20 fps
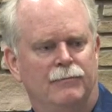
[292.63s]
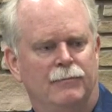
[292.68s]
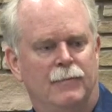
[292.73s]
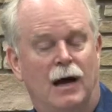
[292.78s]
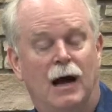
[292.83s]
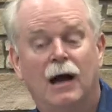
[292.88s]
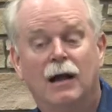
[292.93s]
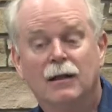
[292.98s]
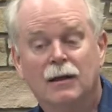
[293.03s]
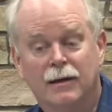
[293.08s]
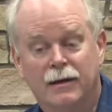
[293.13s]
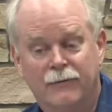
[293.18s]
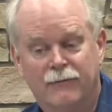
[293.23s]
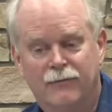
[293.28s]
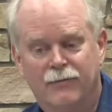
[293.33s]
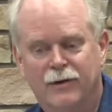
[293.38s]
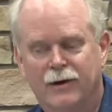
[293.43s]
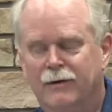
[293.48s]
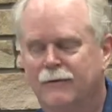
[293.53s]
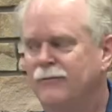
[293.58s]
I
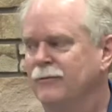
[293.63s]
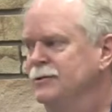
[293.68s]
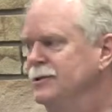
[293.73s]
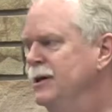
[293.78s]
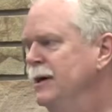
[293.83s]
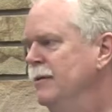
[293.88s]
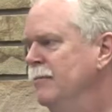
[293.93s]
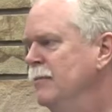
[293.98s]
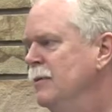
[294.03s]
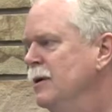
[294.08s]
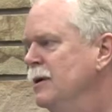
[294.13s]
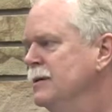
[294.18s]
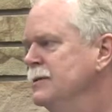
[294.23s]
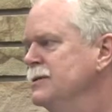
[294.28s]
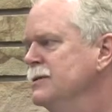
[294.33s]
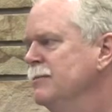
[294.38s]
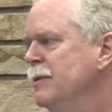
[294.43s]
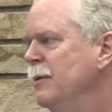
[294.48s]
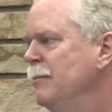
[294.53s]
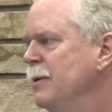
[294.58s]
lived there for 10
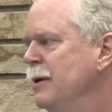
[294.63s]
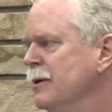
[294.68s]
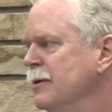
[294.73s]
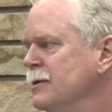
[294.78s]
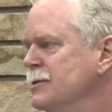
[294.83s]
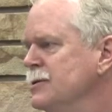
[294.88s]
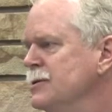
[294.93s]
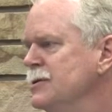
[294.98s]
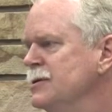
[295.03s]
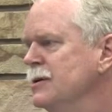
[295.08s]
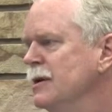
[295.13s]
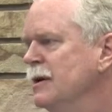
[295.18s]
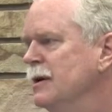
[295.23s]
months, and my parents